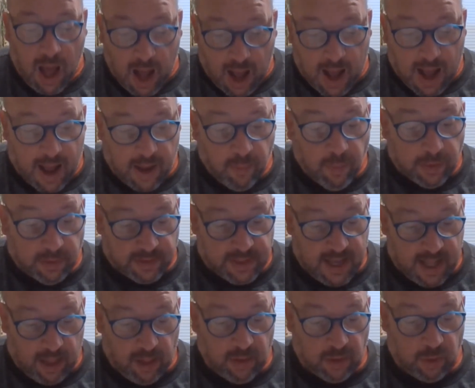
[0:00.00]
"I will
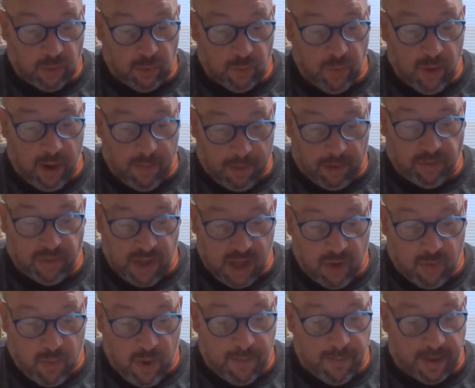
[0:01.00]
tell you about the
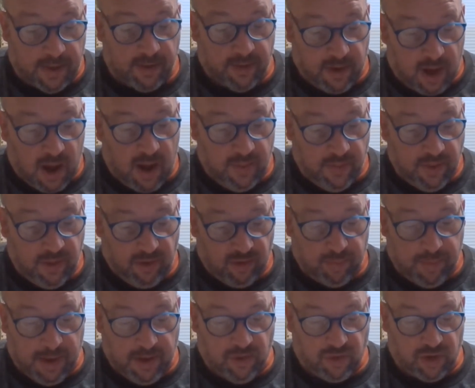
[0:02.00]
equipment on this
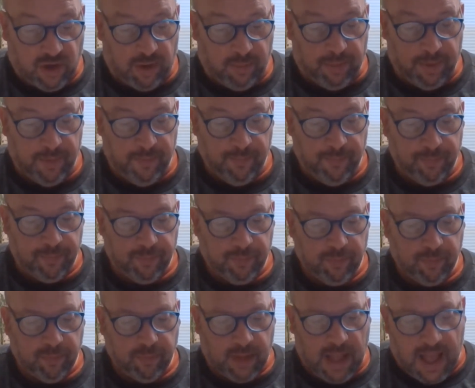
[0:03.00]
spaceship.
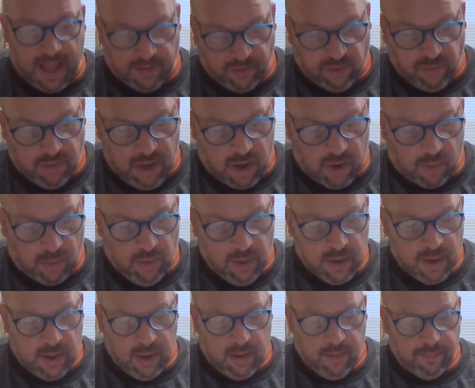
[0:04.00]
As you know,
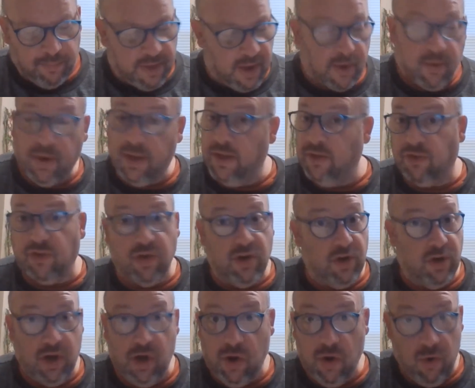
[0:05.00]
there is
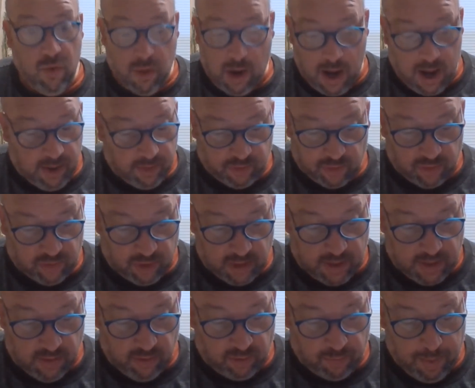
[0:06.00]
no oxygen
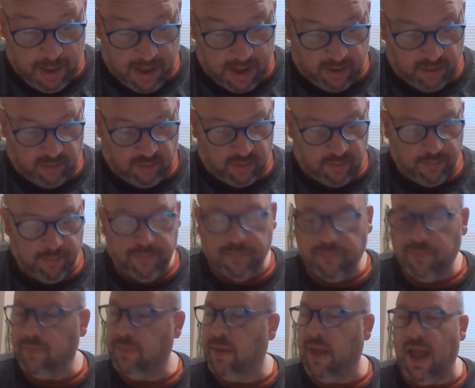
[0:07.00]
in space,
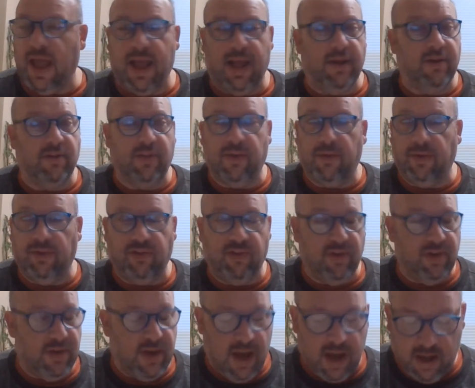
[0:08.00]
and there is
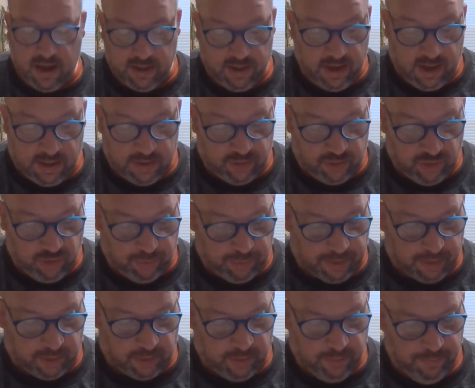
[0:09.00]
none on
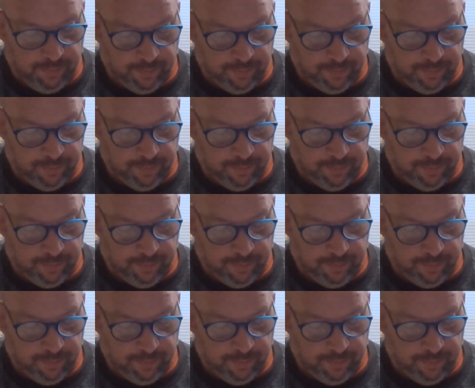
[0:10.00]
Jupiter."